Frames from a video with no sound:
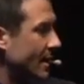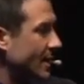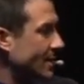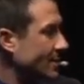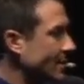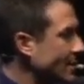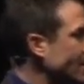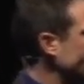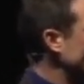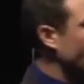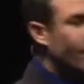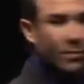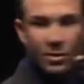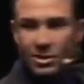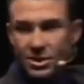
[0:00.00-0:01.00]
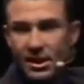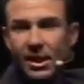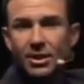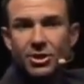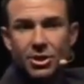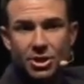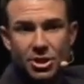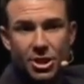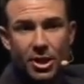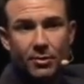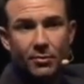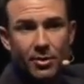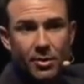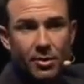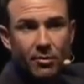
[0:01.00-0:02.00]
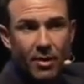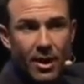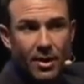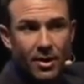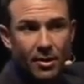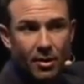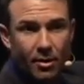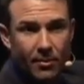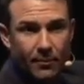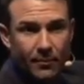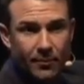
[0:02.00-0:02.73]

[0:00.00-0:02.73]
is the numbers that I just shared with you right here.